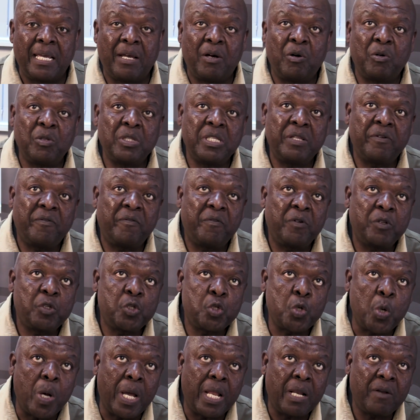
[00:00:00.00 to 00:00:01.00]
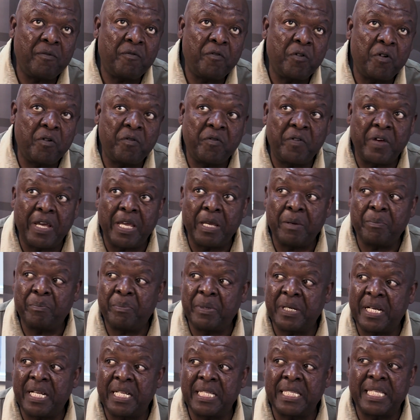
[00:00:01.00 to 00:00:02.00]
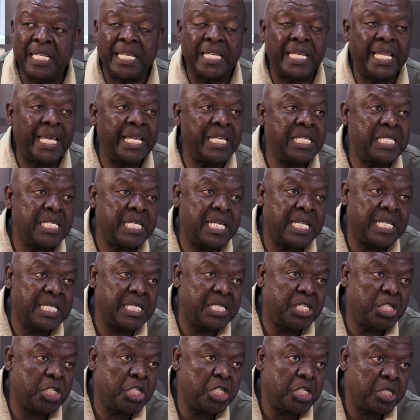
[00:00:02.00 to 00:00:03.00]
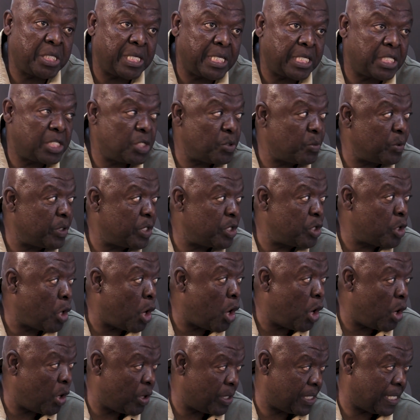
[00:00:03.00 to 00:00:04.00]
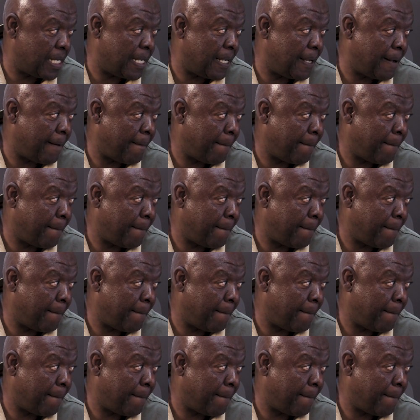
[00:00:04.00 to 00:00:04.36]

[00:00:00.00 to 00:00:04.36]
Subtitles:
on the 12th of April, the nation shrieked with horror